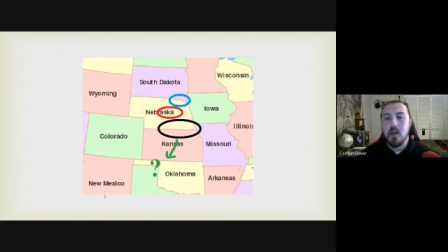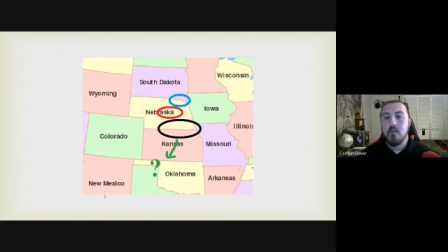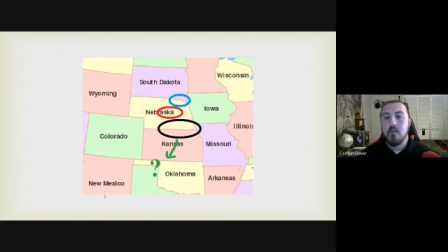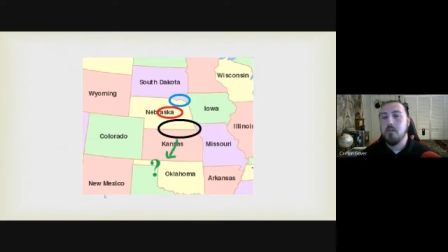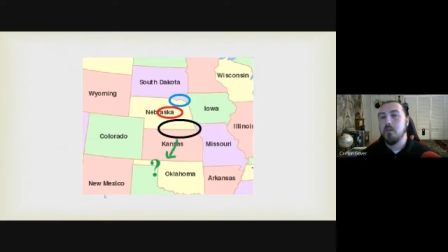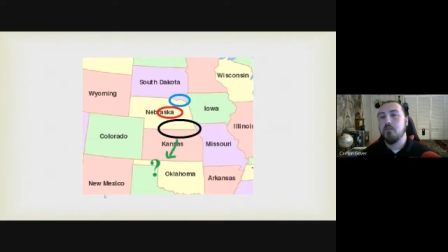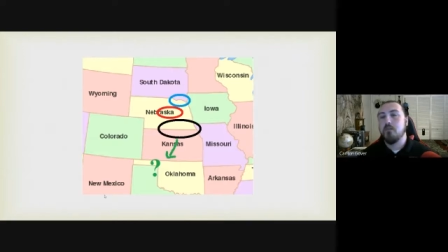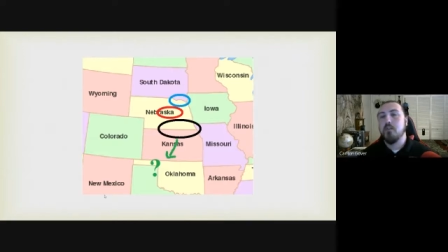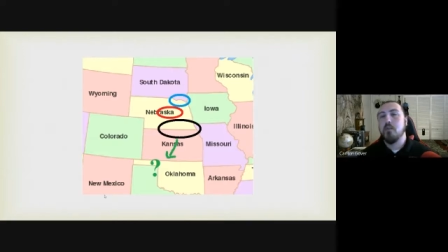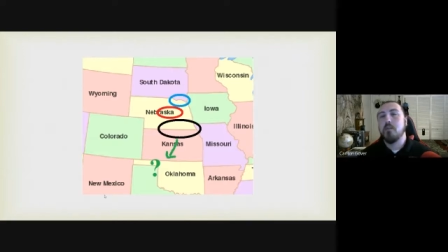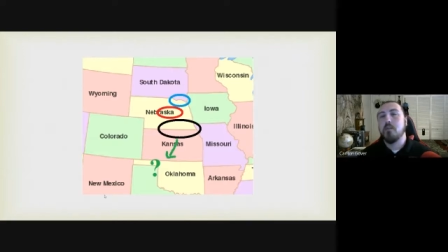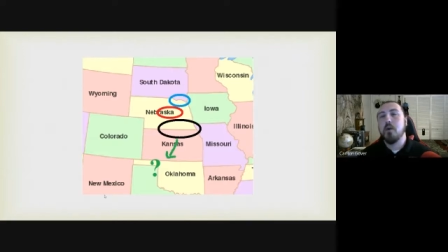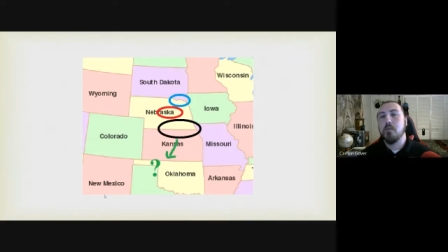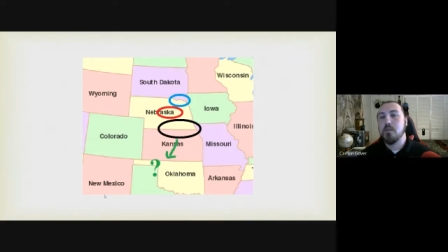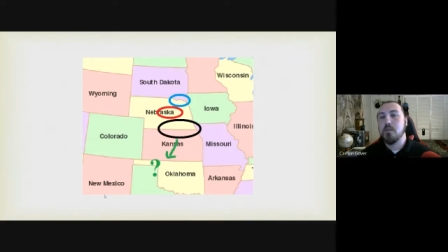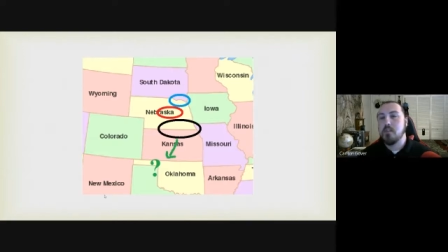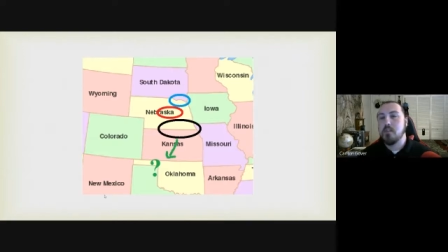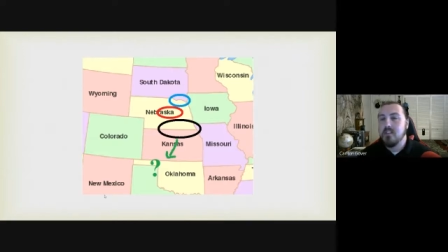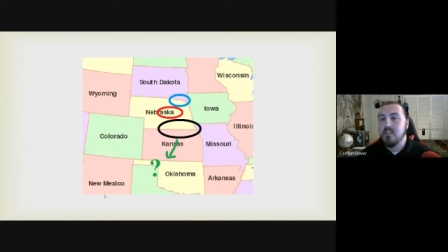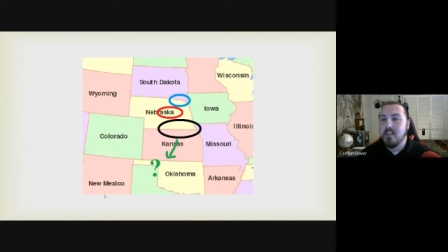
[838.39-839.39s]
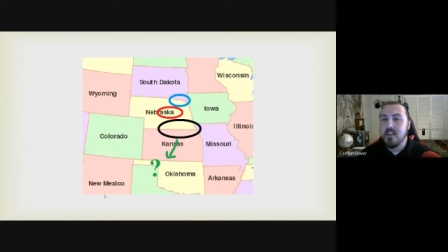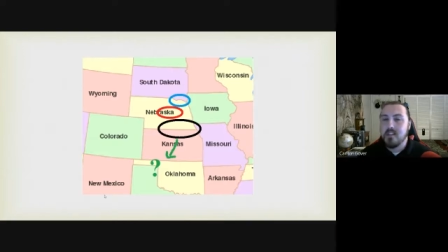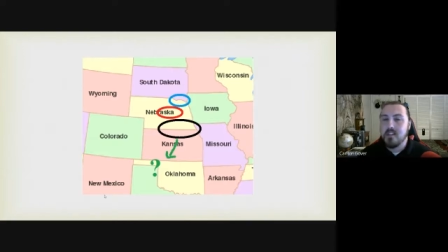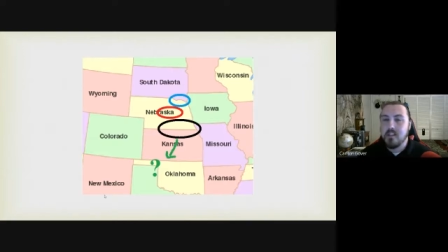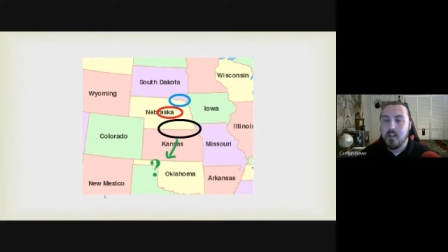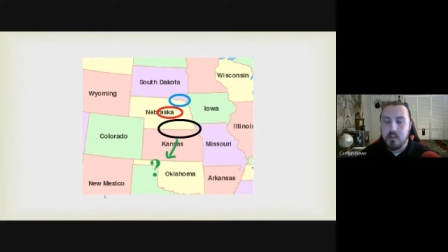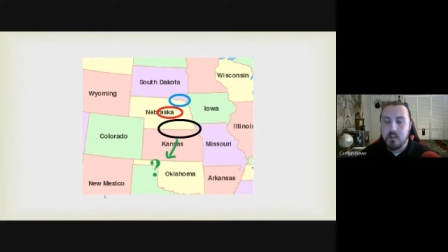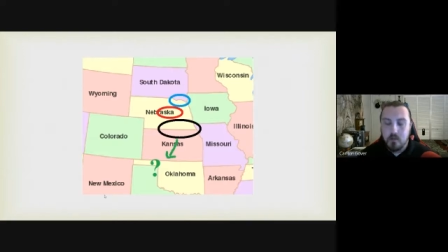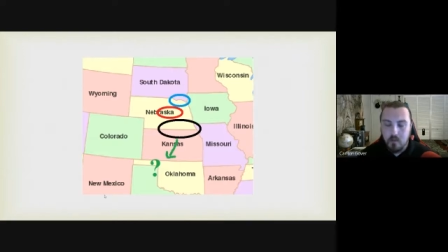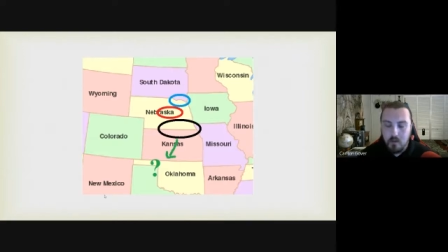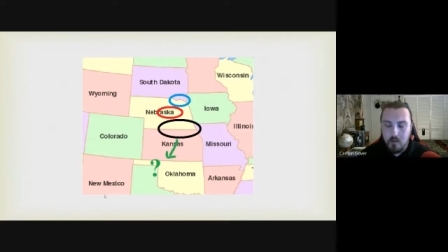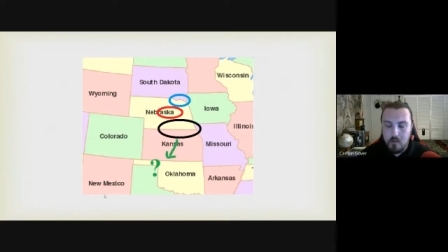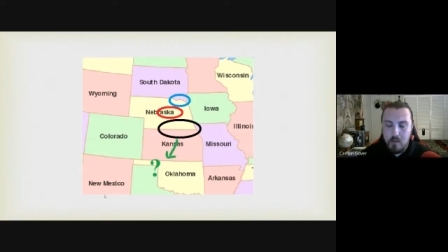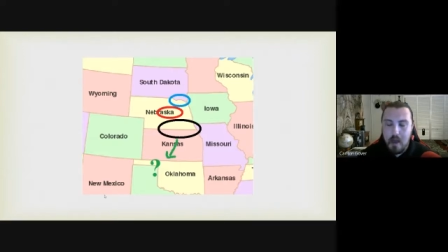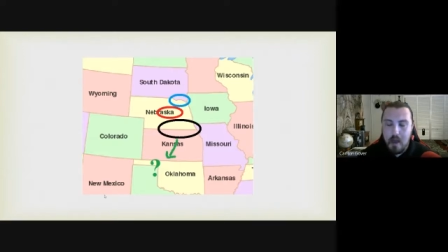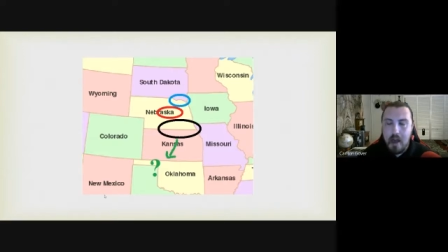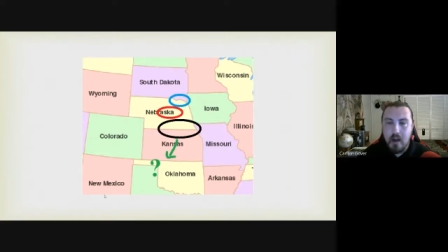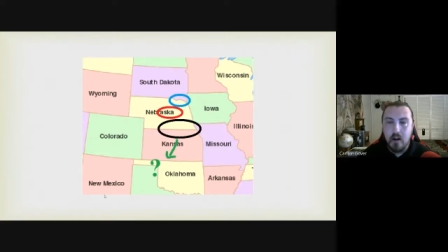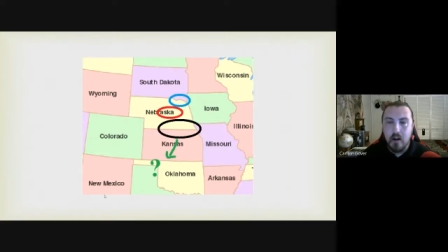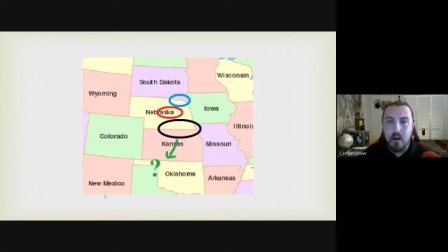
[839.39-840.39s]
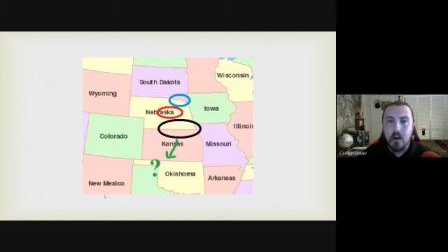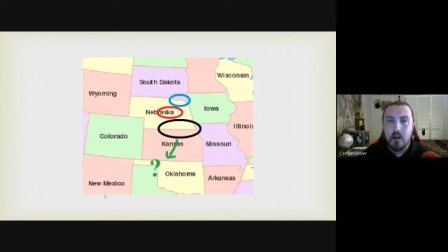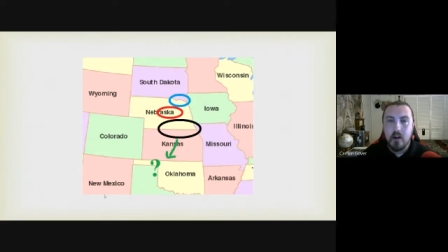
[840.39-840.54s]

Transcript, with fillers: But for the purposes of this, it doesn't really matter